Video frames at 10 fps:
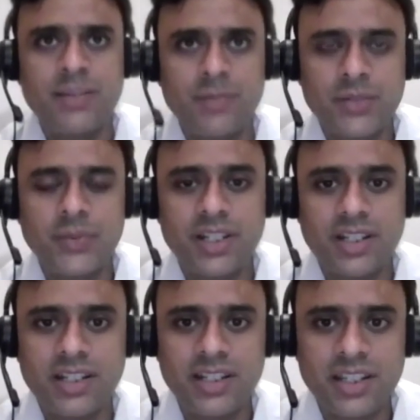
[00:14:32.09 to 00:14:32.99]
In between,
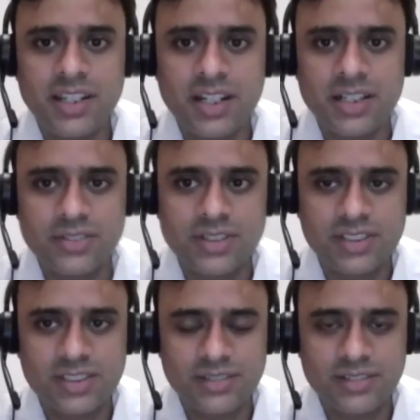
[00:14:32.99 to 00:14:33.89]
he
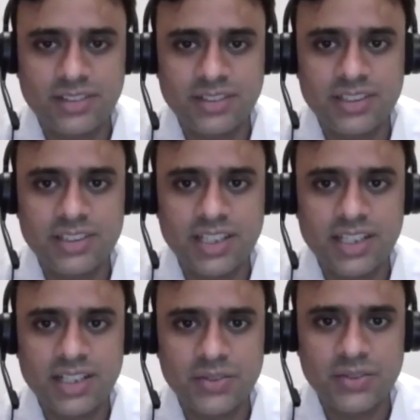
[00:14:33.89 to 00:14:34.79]
conversed here and
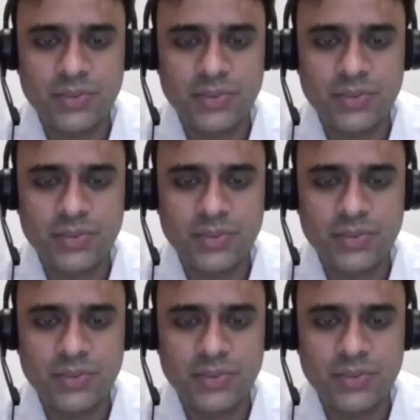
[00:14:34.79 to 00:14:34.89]
there